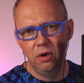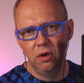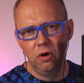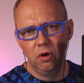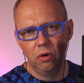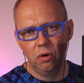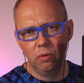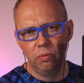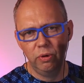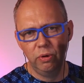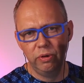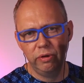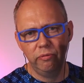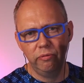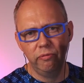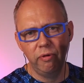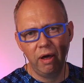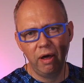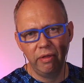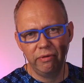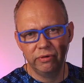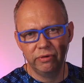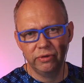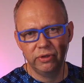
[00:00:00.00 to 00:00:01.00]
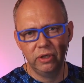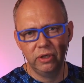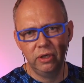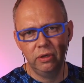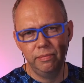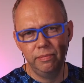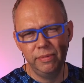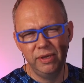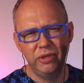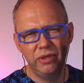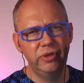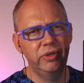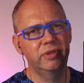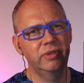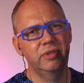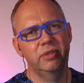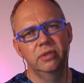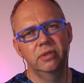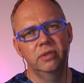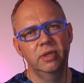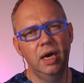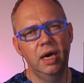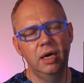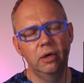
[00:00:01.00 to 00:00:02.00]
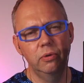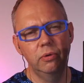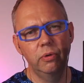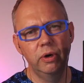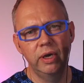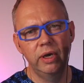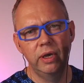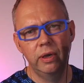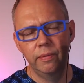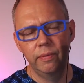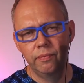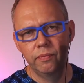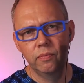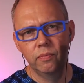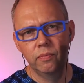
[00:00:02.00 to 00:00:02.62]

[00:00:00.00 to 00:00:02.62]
or would they rather see immediate ROI?